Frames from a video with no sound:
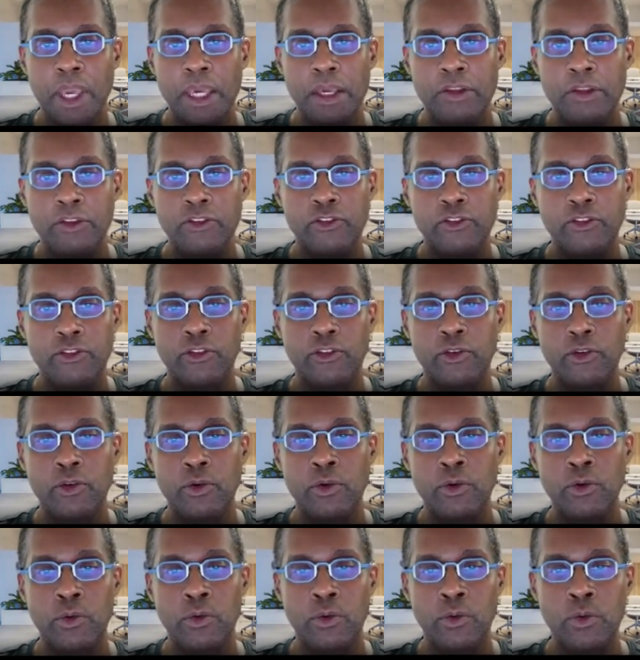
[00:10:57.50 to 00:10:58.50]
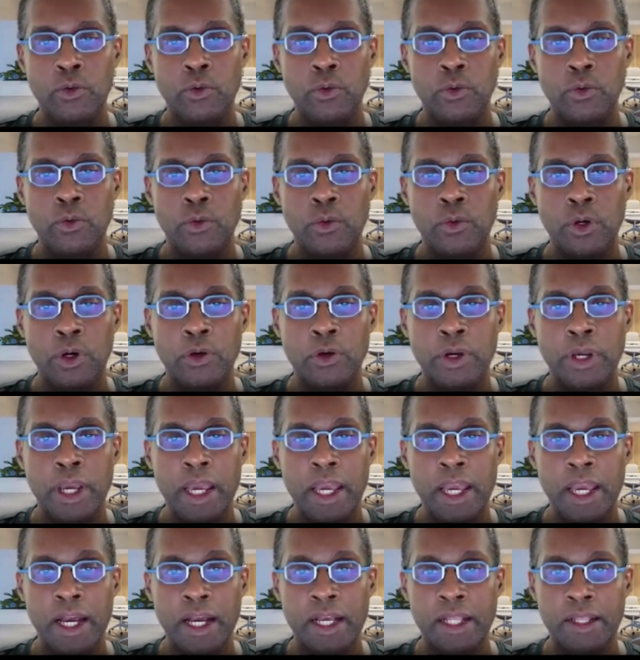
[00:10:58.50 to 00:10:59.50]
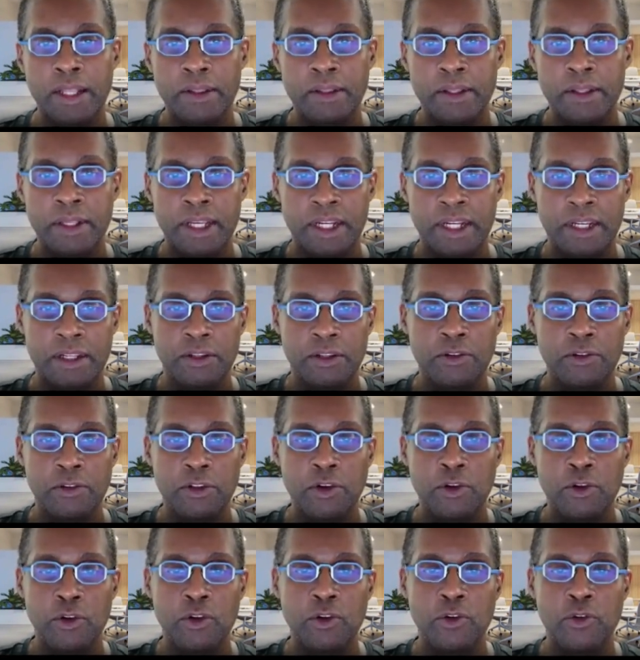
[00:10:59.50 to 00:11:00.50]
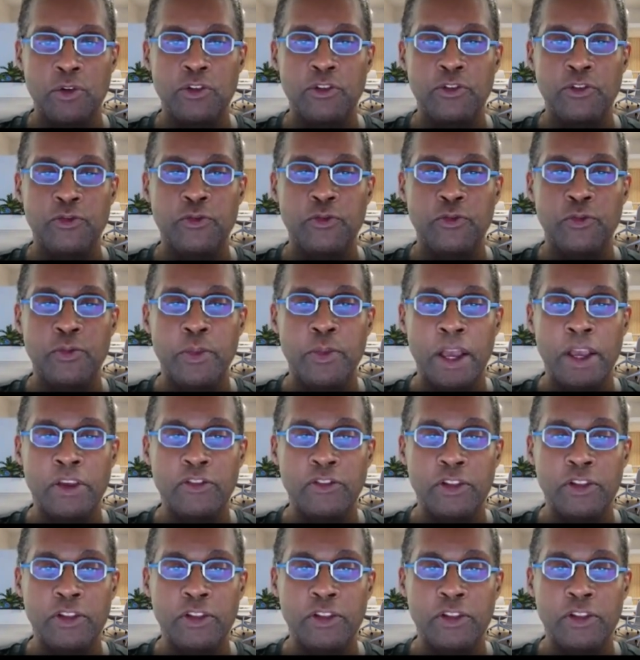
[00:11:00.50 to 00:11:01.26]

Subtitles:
So, okay, I got a little logo. It's nicely